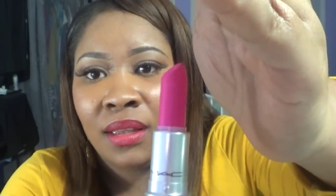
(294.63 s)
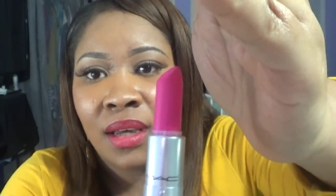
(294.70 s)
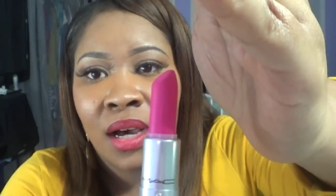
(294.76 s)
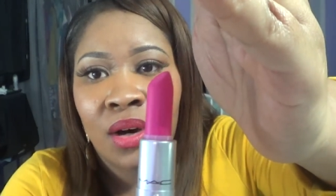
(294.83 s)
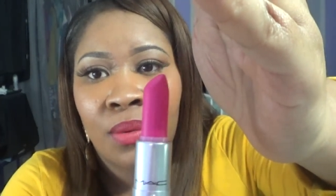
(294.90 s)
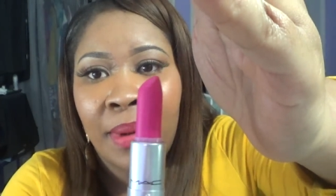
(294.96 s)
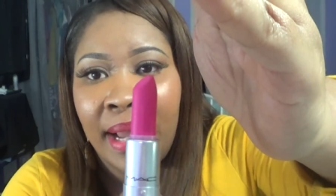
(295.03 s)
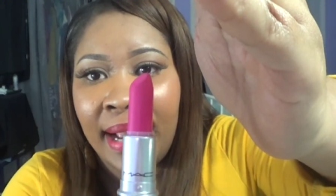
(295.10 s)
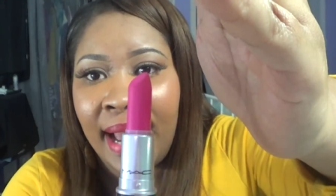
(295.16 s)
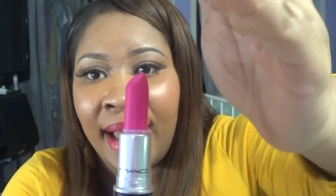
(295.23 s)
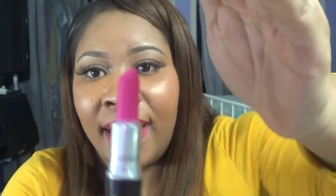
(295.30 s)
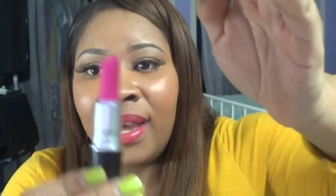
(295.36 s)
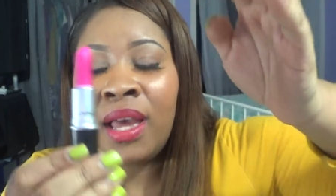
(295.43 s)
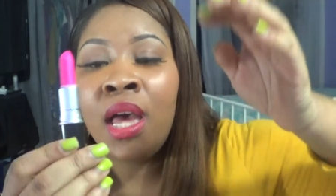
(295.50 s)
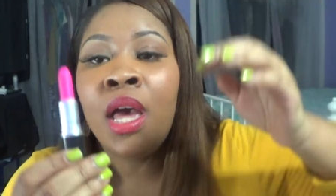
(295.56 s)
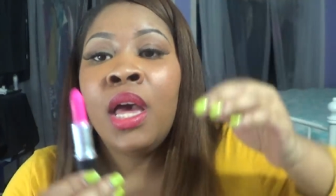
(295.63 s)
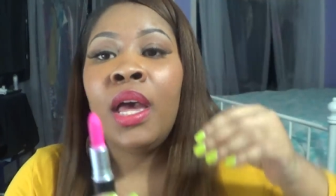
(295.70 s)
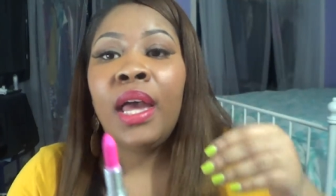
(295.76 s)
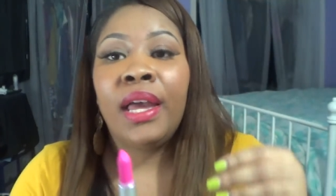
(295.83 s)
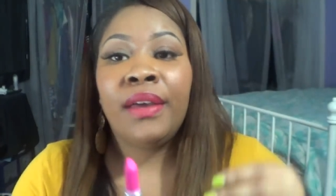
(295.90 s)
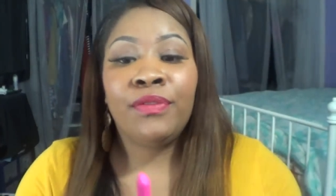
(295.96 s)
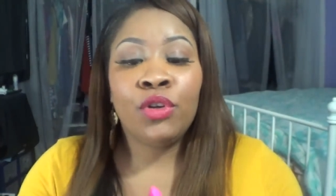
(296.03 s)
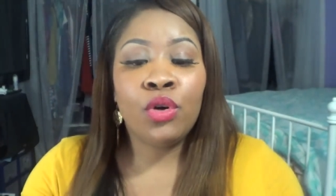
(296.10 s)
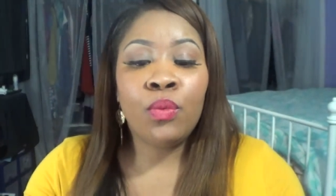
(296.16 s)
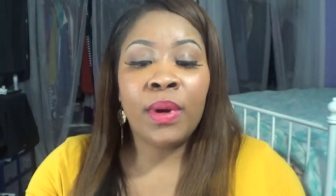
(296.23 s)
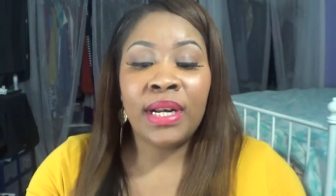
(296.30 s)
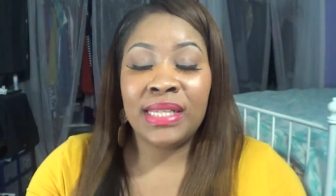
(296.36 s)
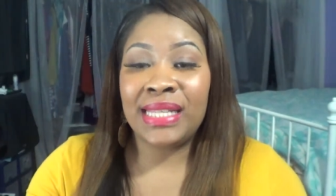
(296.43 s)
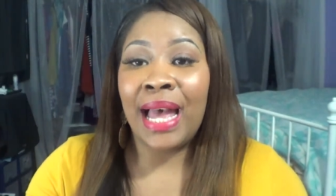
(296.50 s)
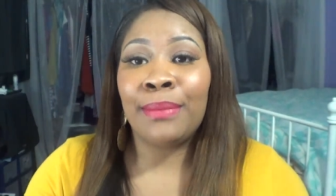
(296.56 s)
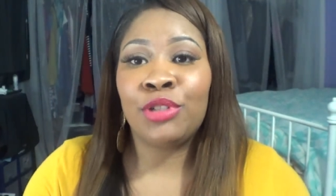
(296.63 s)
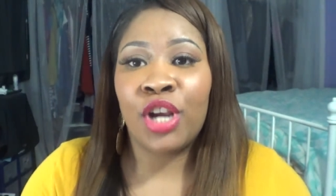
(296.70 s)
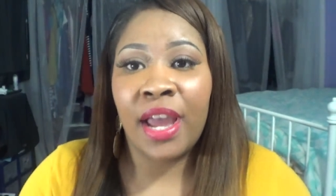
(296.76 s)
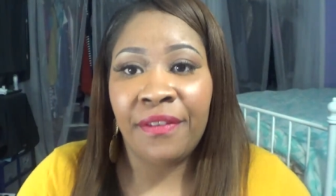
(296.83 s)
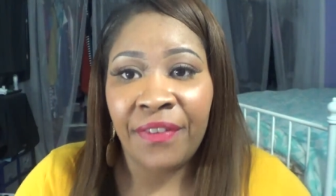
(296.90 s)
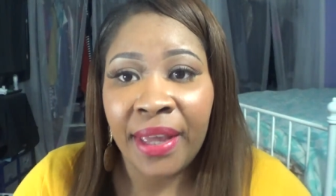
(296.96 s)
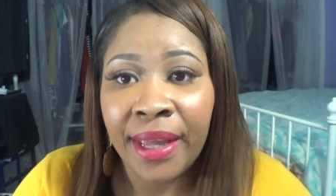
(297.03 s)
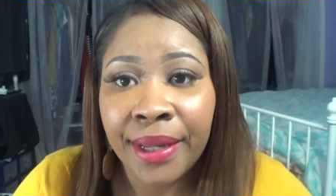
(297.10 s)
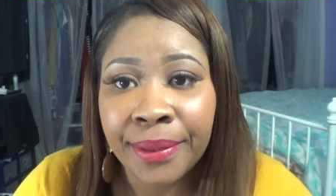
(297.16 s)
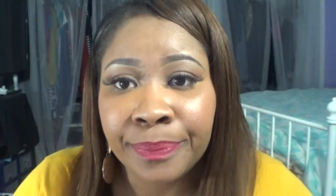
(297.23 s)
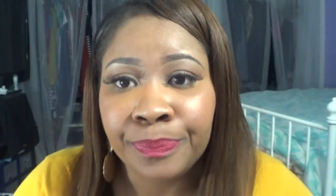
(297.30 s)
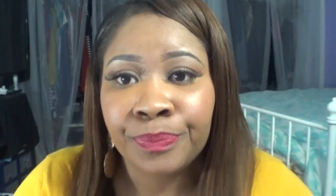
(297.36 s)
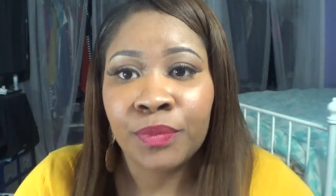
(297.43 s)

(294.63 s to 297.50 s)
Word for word: Oh my god. If you want to stop traffic,